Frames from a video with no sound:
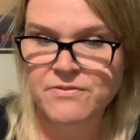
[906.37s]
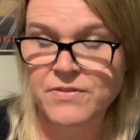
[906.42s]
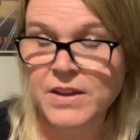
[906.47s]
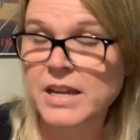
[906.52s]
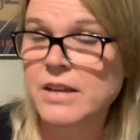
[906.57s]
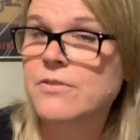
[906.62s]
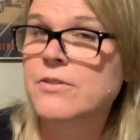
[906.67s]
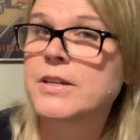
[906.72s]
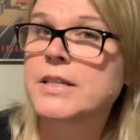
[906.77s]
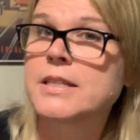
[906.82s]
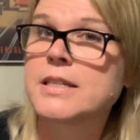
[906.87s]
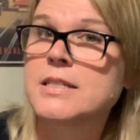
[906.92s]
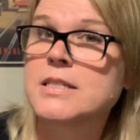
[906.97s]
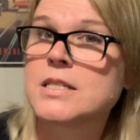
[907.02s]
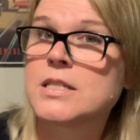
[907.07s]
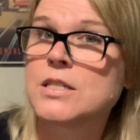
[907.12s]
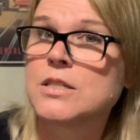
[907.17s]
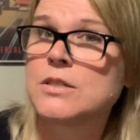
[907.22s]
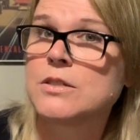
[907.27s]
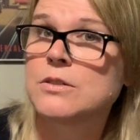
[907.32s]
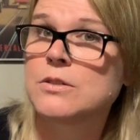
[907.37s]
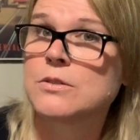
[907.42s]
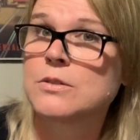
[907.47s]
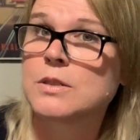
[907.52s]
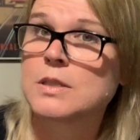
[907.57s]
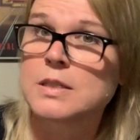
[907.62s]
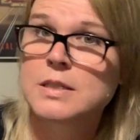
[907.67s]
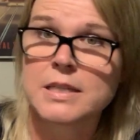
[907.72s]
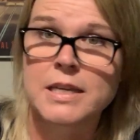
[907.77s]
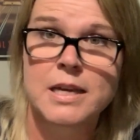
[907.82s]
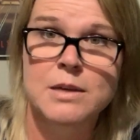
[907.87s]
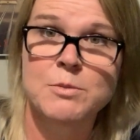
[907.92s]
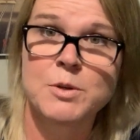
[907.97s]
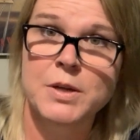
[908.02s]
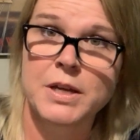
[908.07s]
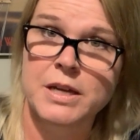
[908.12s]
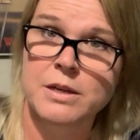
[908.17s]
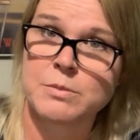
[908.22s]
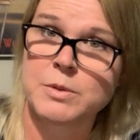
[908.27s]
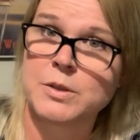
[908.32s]
favorite things to use, Camu
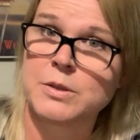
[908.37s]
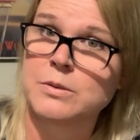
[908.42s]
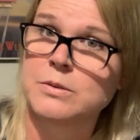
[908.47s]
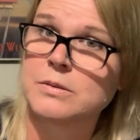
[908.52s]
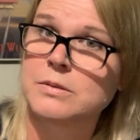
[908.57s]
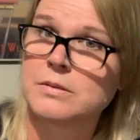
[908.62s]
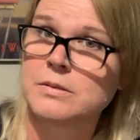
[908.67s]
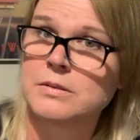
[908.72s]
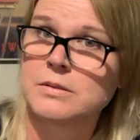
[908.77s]
Camu,